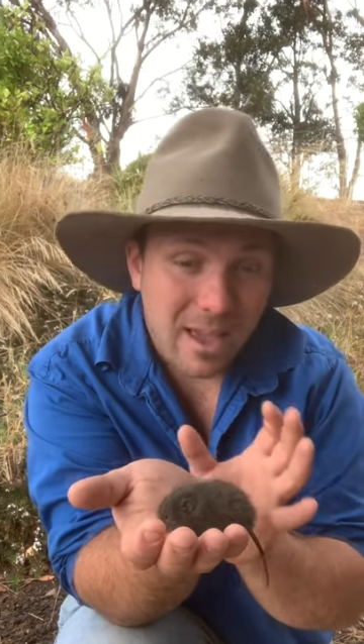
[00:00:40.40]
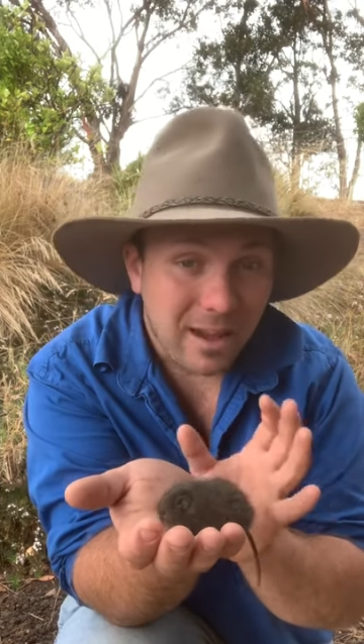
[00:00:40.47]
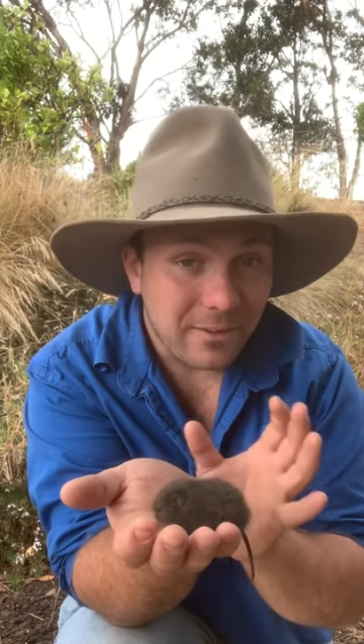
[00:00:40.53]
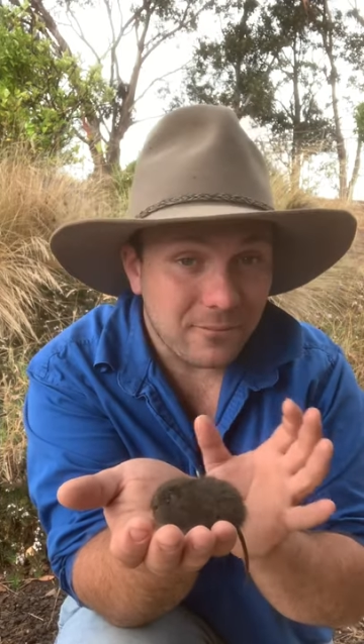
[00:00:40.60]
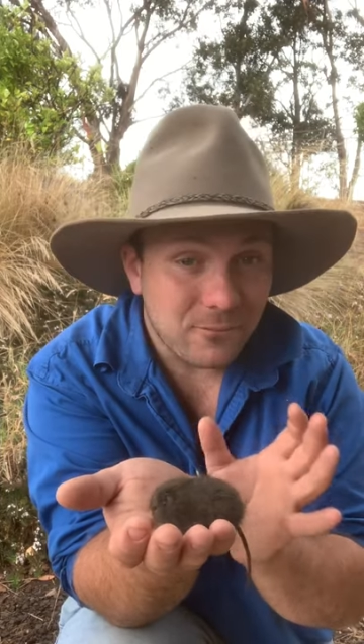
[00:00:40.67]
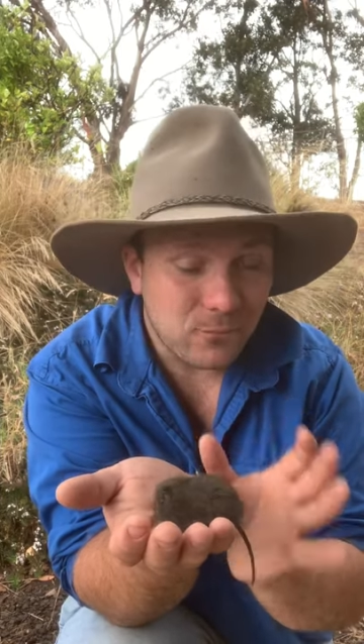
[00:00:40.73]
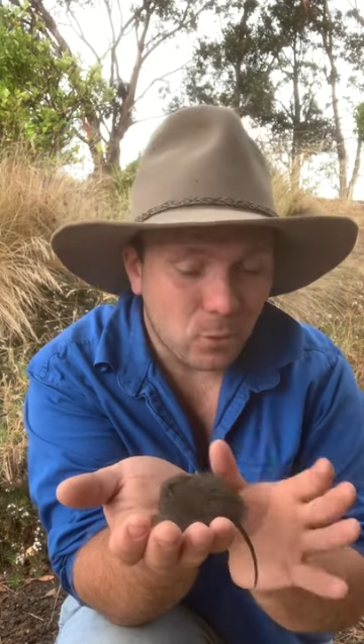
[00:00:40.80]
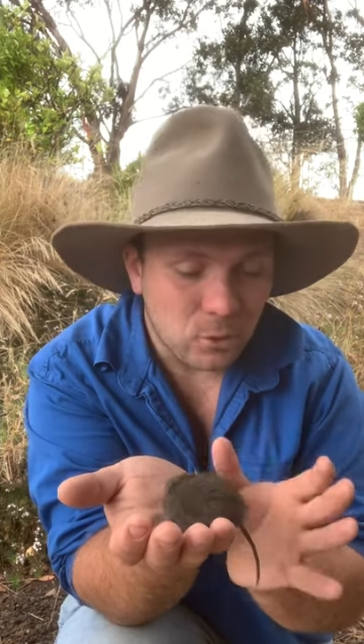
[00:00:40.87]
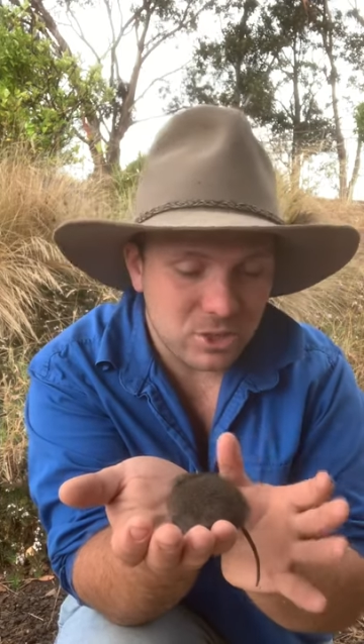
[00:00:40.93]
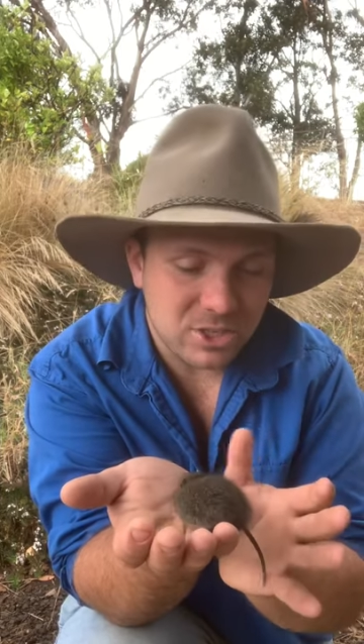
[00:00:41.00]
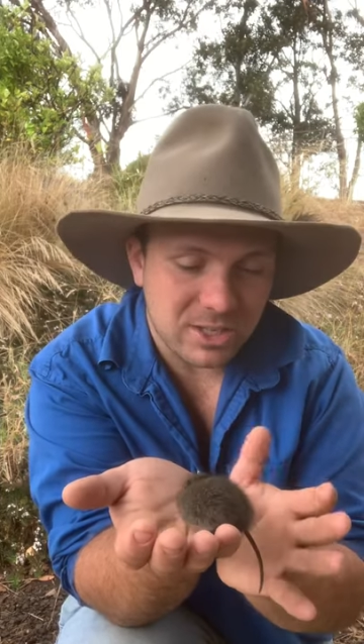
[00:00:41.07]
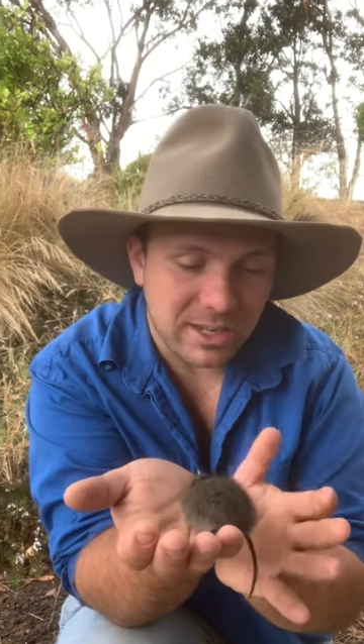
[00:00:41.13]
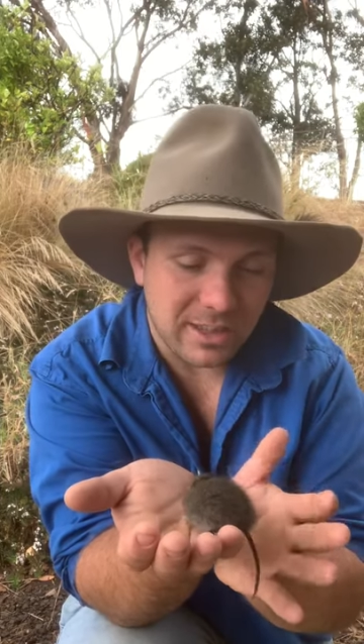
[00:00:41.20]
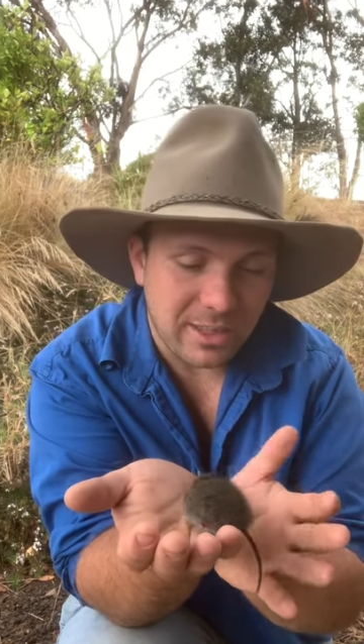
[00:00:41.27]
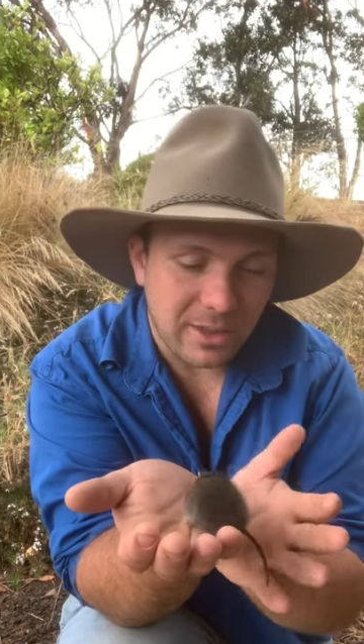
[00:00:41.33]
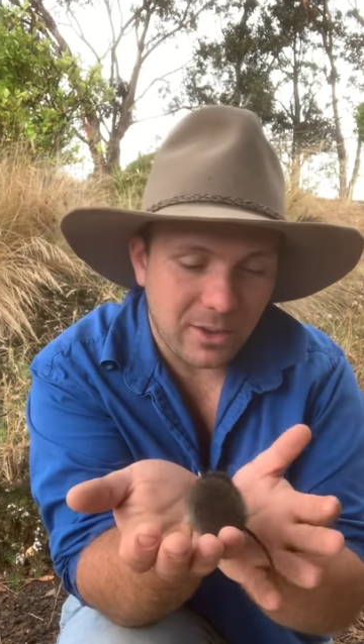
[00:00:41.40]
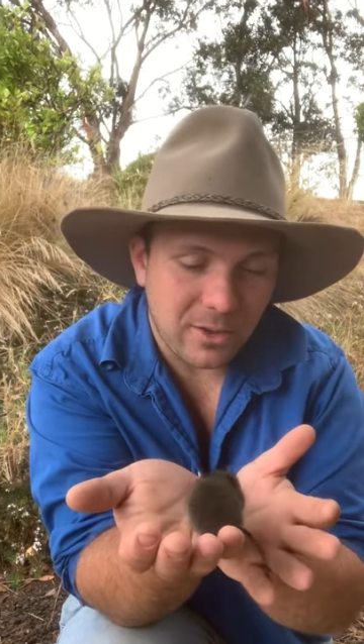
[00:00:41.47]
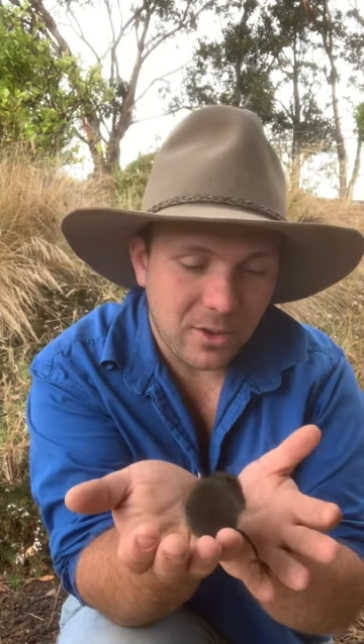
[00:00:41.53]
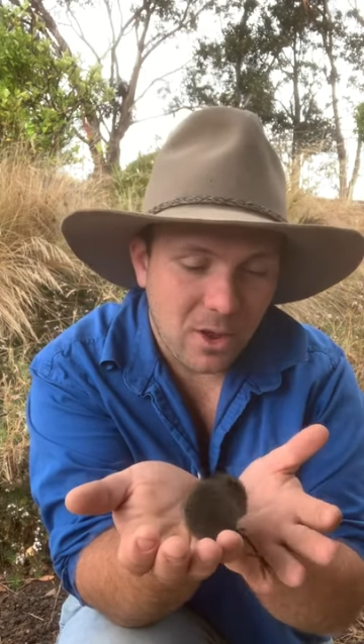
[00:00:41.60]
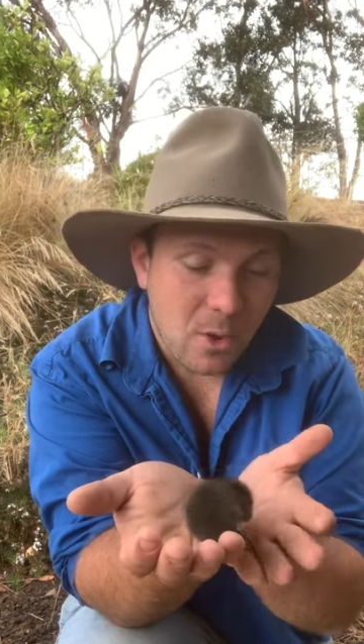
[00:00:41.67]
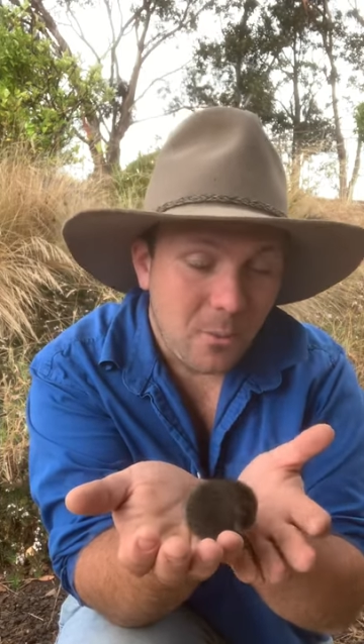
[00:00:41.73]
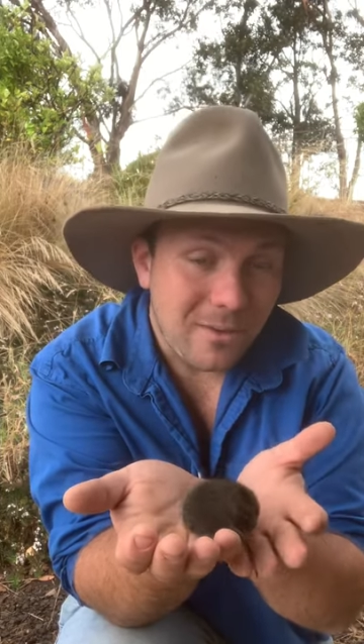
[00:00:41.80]
Unfortunately though,
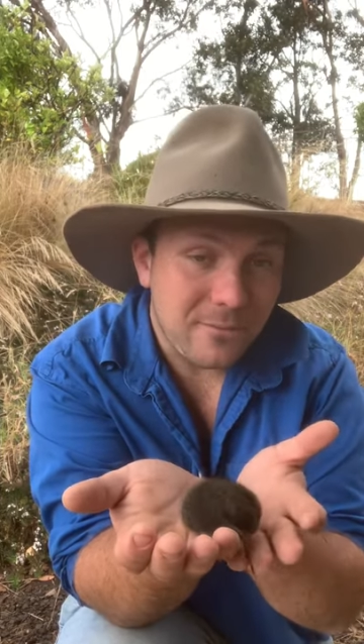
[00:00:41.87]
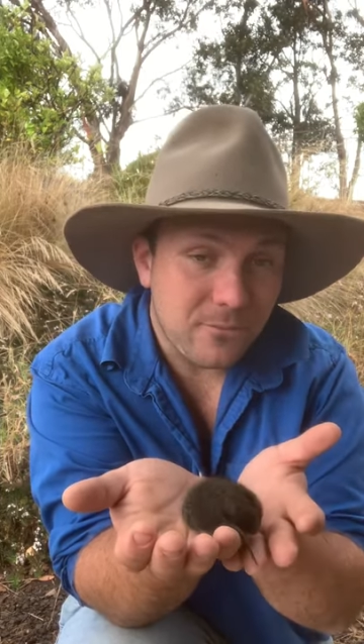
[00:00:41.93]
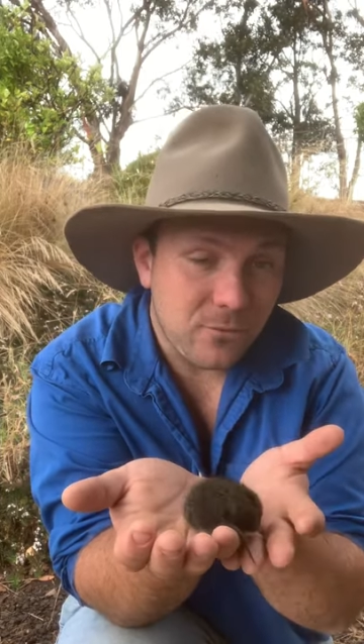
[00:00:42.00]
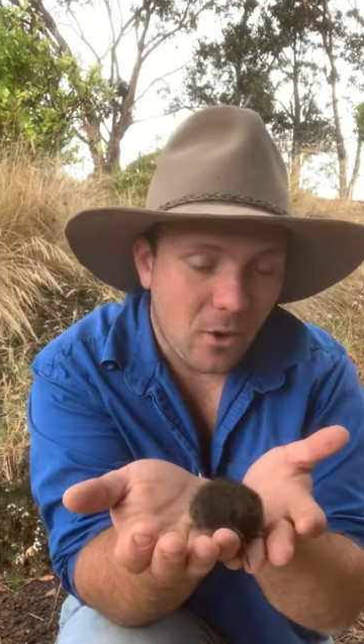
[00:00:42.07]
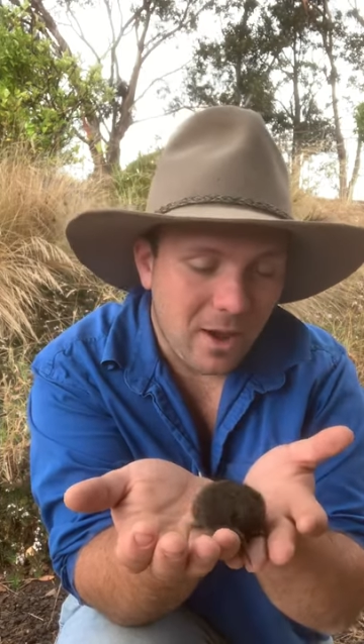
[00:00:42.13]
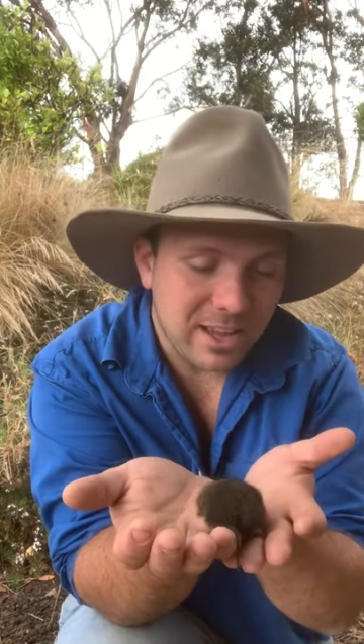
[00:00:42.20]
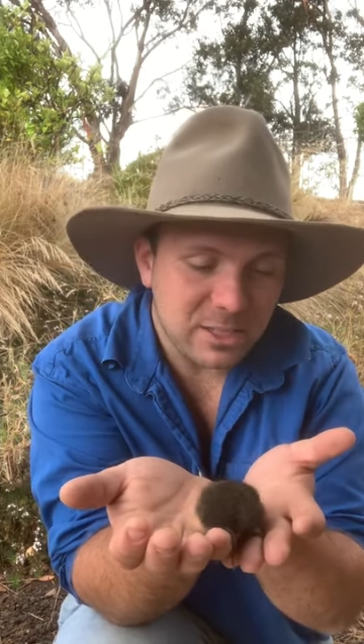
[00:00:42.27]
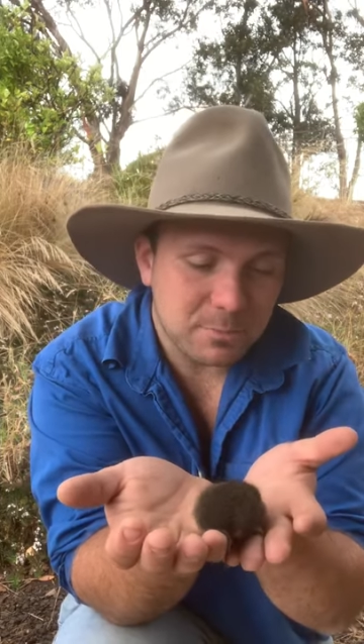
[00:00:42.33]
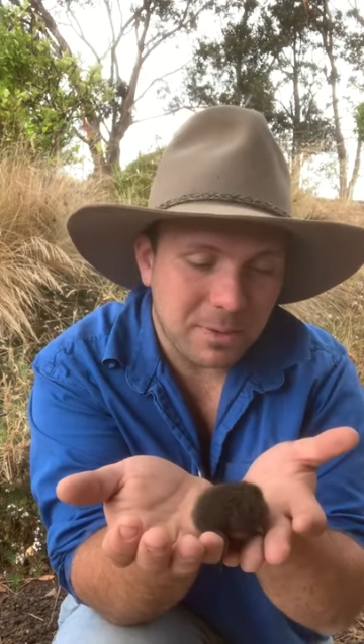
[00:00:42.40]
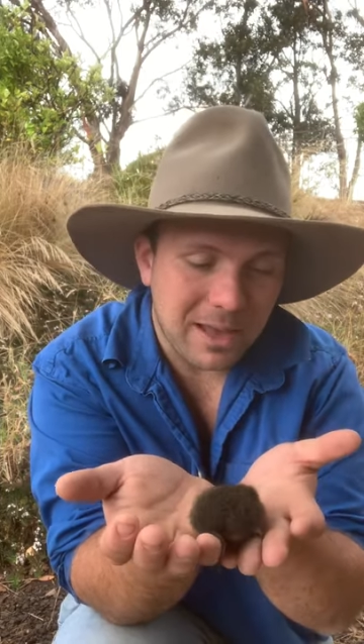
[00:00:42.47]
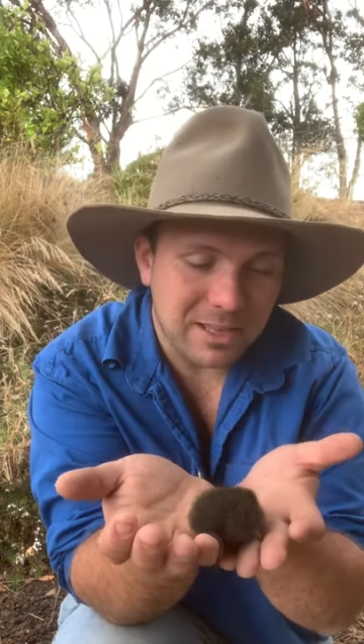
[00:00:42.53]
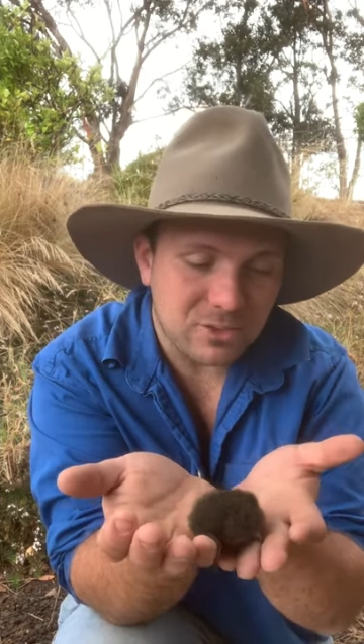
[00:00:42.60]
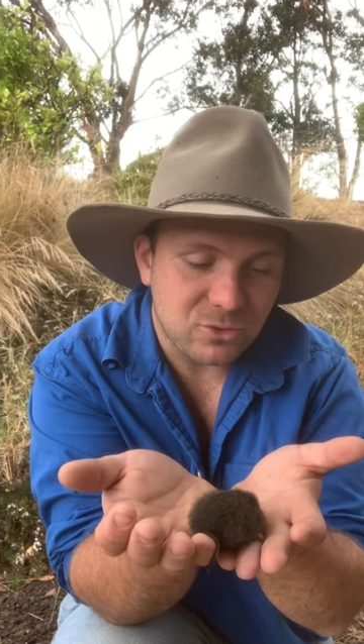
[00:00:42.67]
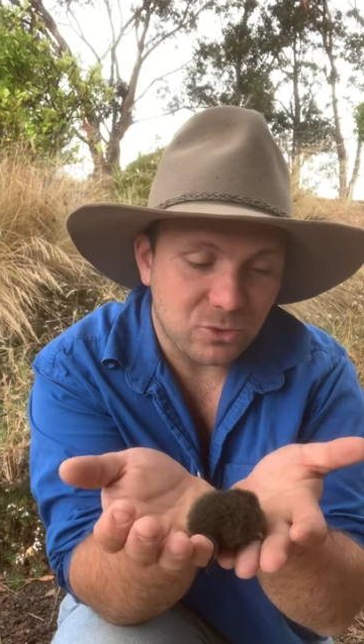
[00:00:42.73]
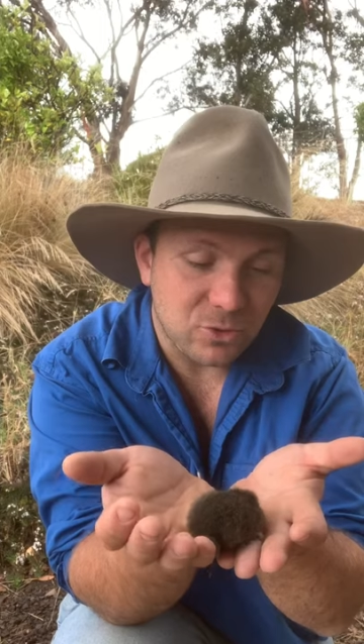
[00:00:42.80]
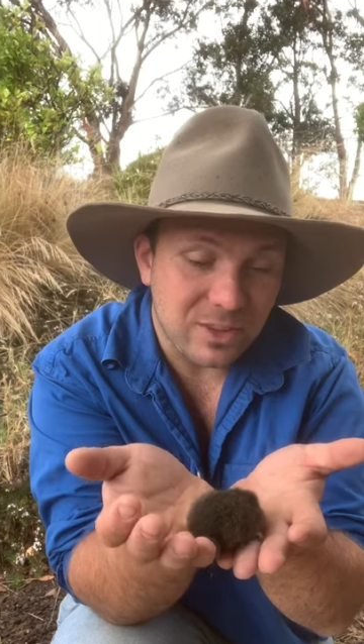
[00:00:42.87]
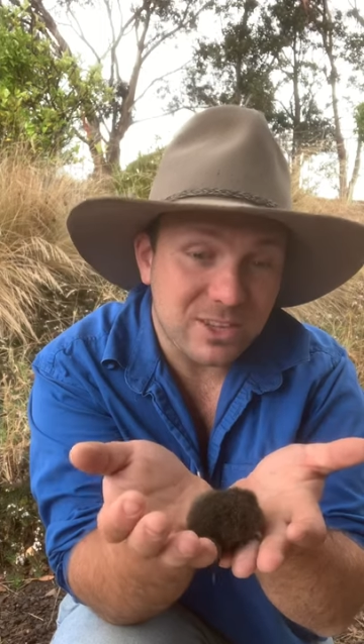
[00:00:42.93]
when fires pass through,